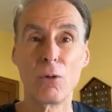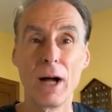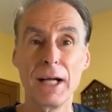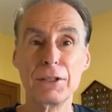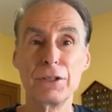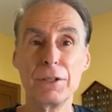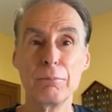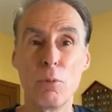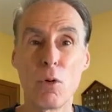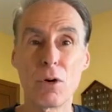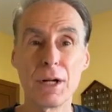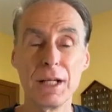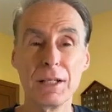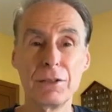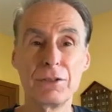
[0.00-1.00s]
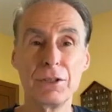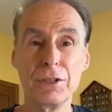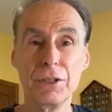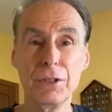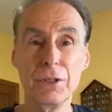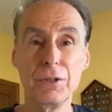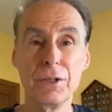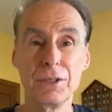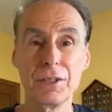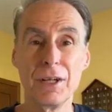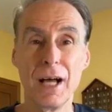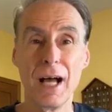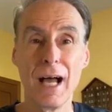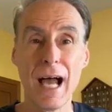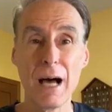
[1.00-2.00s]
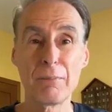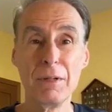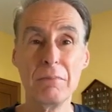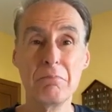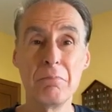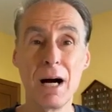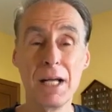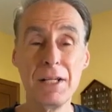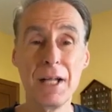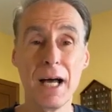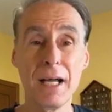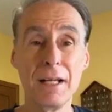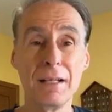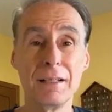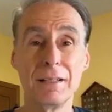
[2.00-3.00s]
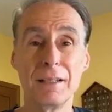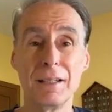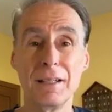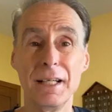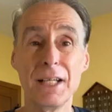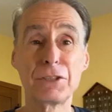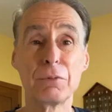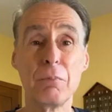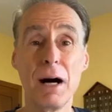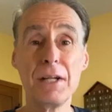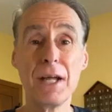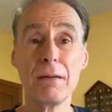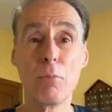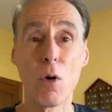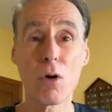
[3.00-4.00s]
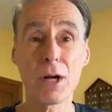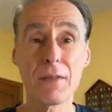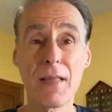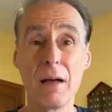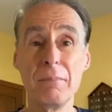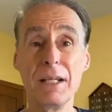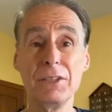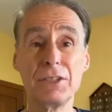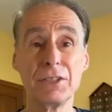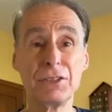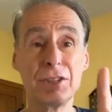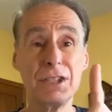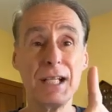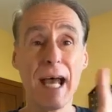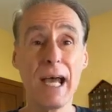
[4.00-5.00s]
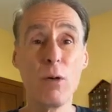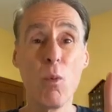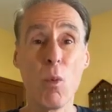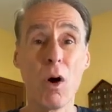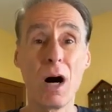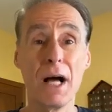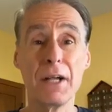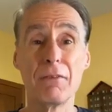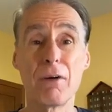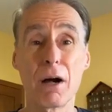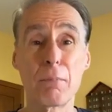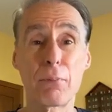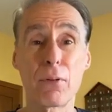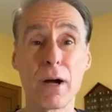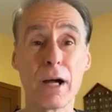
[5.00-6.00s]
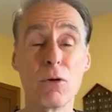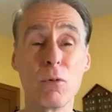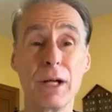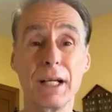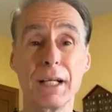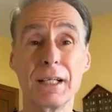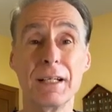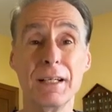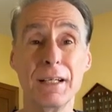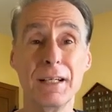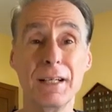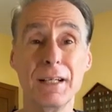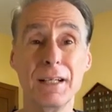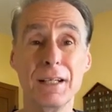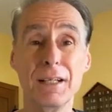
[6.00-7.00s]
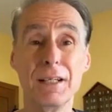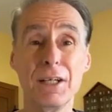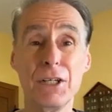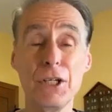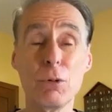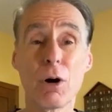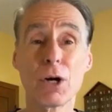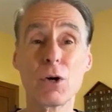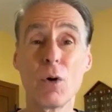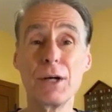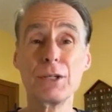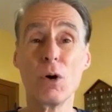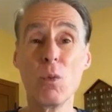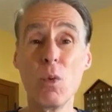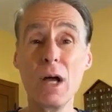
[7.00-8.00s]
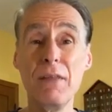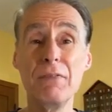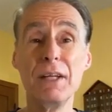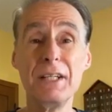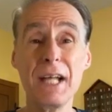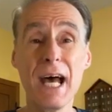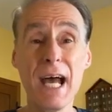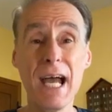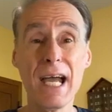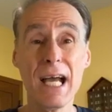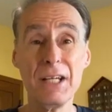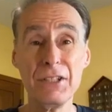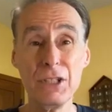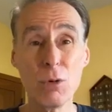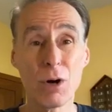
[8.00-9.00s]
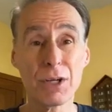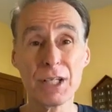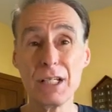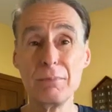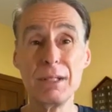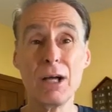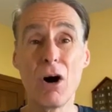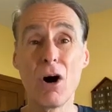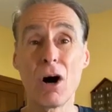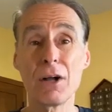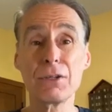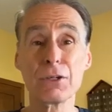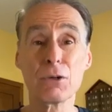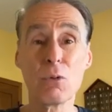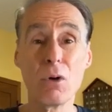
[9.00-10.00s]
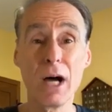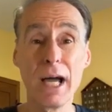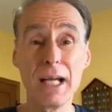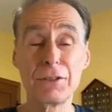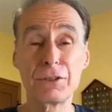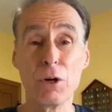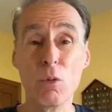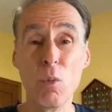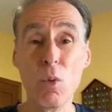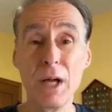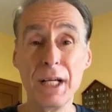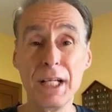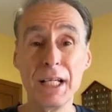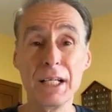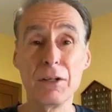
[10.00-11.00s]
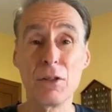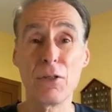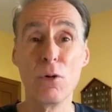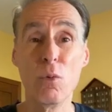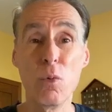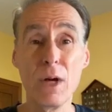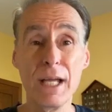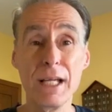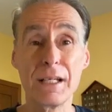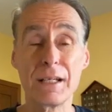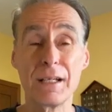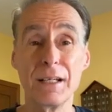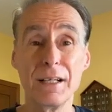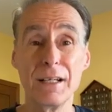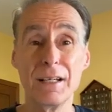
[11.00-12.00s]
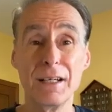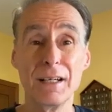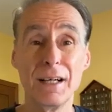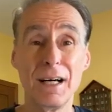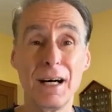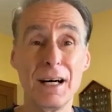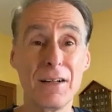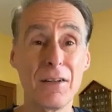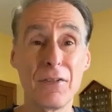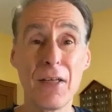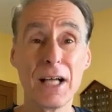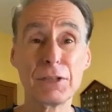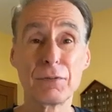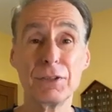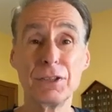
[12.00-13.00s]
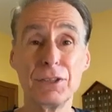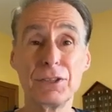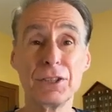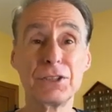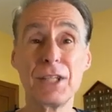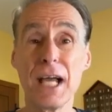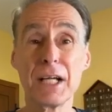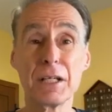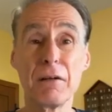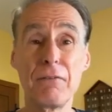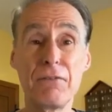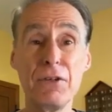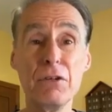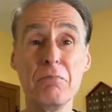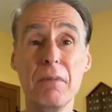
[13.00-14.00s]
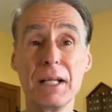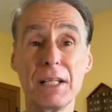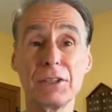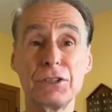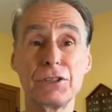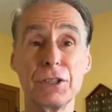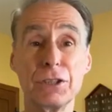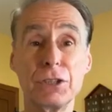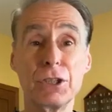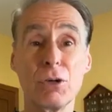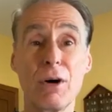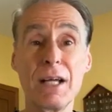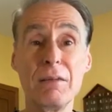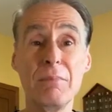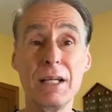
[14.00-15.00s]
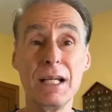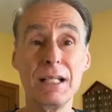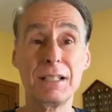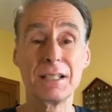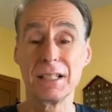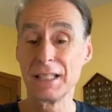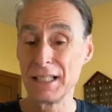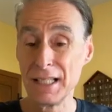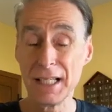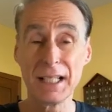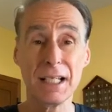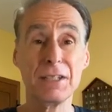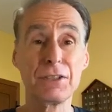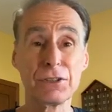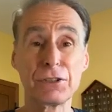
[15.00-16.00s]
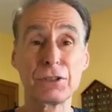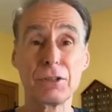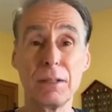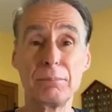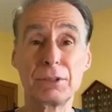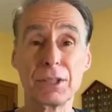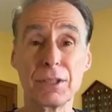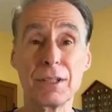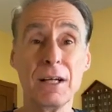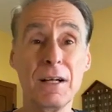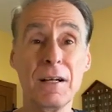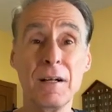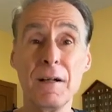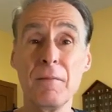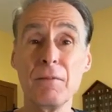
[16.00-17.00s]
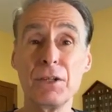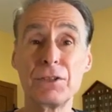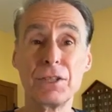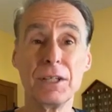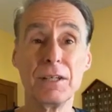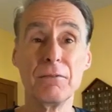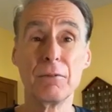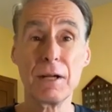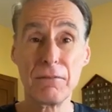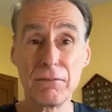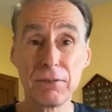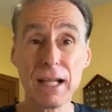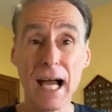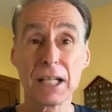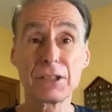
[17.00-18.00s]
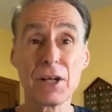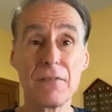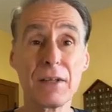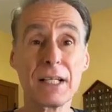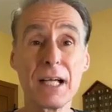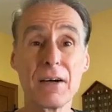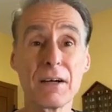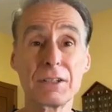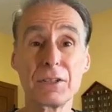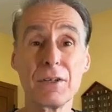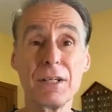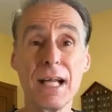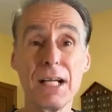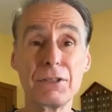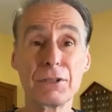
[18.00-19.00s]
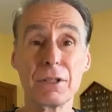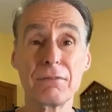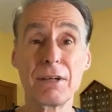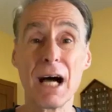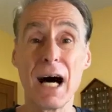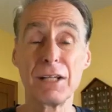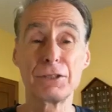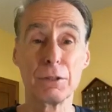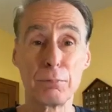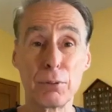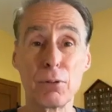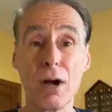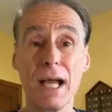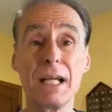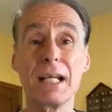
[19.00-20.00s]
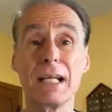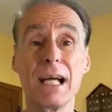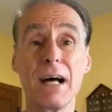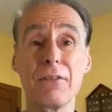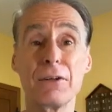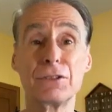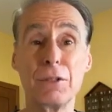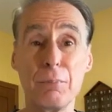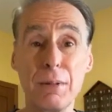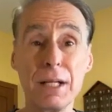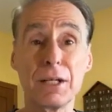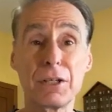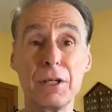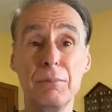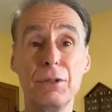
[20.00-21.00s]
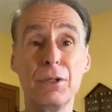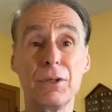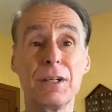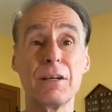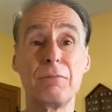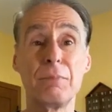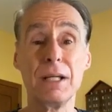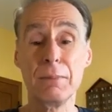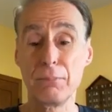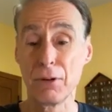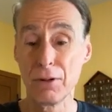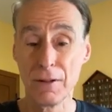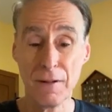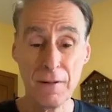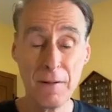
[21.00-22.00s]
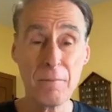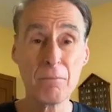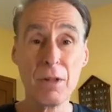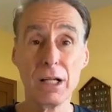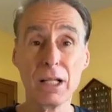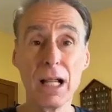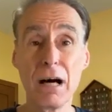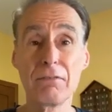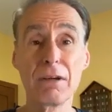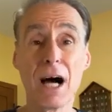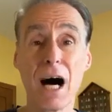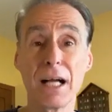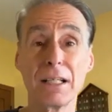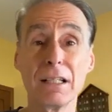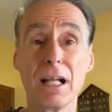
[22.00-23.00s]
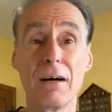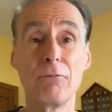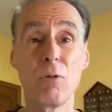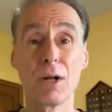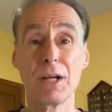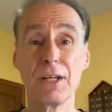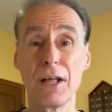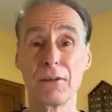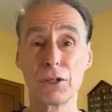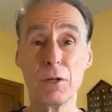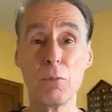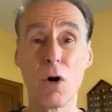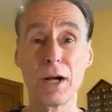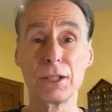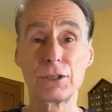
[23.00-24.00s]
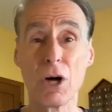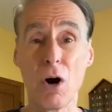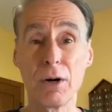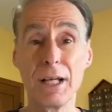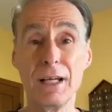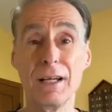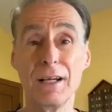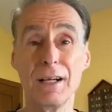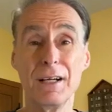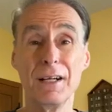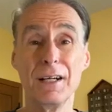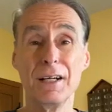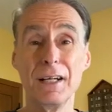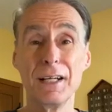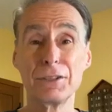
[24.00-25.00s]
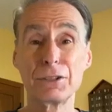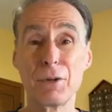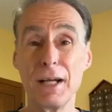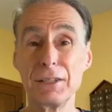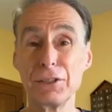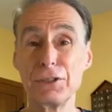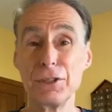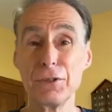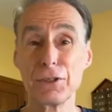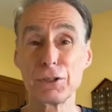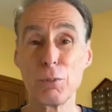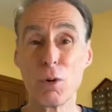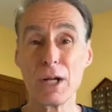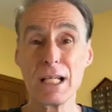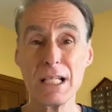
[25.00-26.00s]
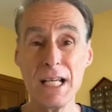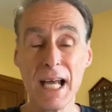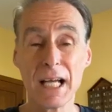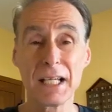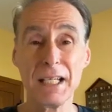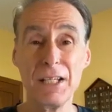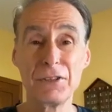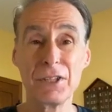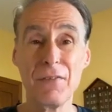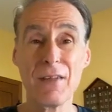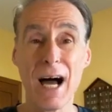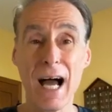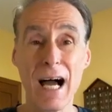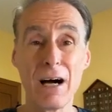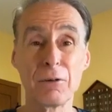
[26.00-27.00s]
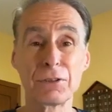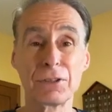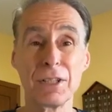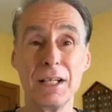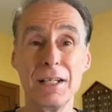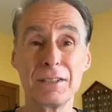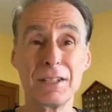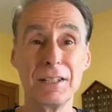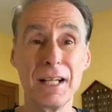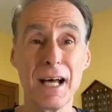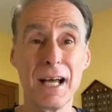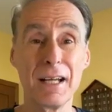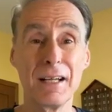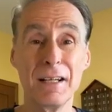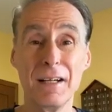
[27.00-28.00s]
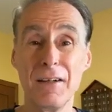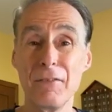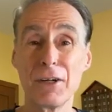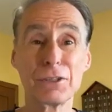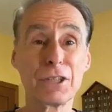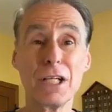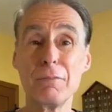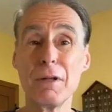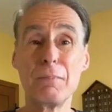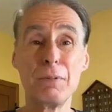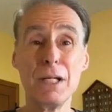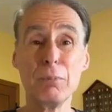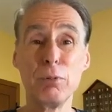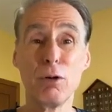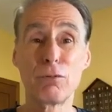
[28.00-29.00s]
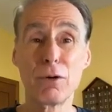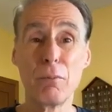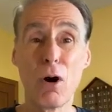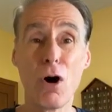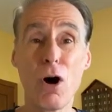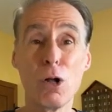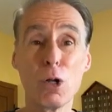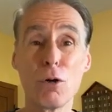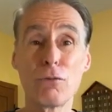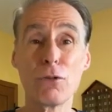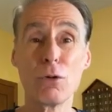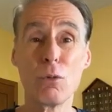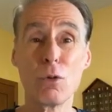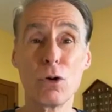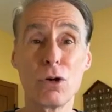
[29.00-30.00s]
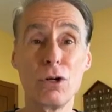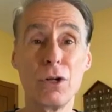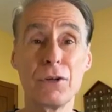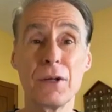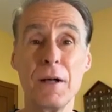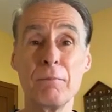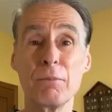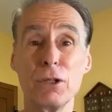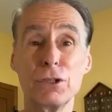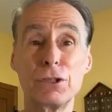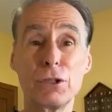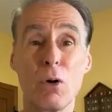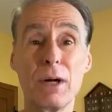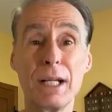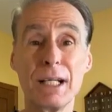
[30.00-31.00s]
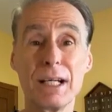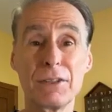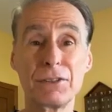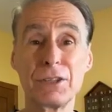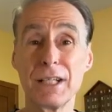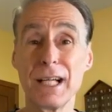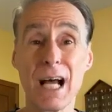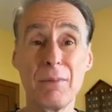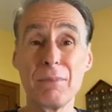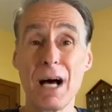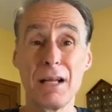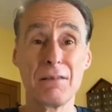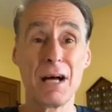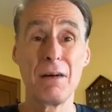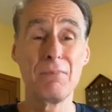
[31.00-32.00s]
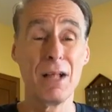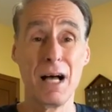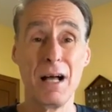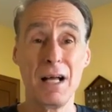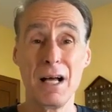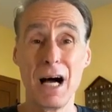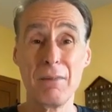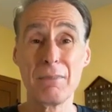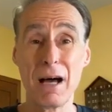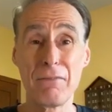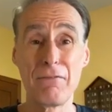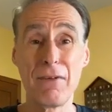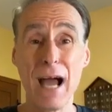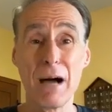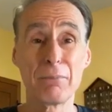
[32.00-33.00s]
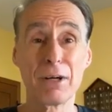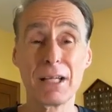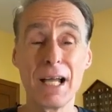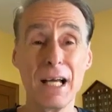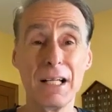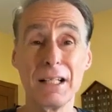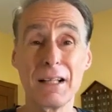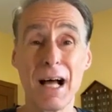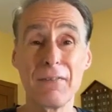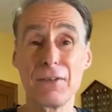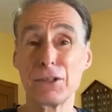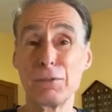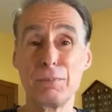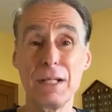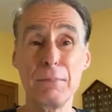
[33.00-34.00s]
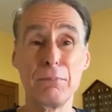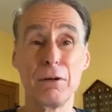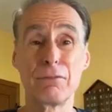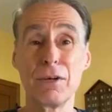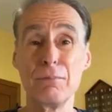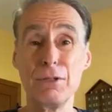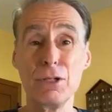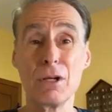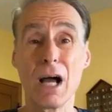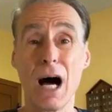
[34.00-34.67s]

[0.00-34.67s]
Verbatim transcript: All right, good morning to you. Happy Monday. It's Monday morning. That means it's day one of our prayer week. You are going to win the day and you are going to be on your way to winning the week. Uh, thanks for just taking a few minutes to join me to get into scripture, to reflect on the character and nature of God, to pray together, to be a community of people that love God and love one another. Good morning, Tony. It is great to see you this morning. Nick is in the house today. There's going to be people from all over the world joining us today. I'm not, I'm, I'm not fabricating that. There's people from